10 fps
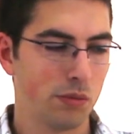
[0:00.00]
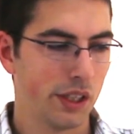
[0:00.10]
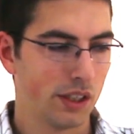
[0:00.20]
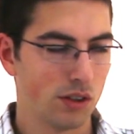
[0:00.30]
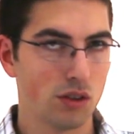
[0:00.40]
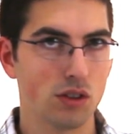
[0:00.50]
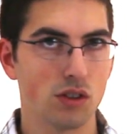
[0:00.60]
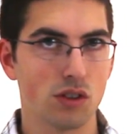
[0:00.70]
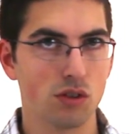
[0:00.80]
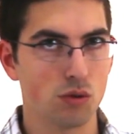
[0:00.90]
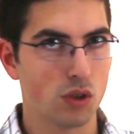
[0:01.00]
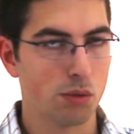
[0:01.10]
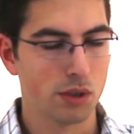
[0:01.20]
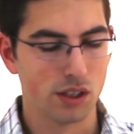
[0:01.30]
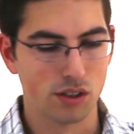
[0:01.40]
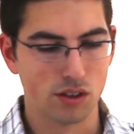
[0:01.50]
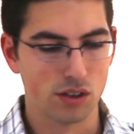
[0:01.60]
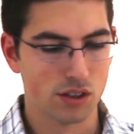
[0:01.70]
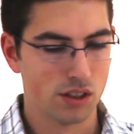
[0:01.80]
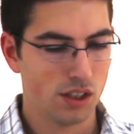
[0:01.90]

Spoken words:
hangers or snowdrop hangers,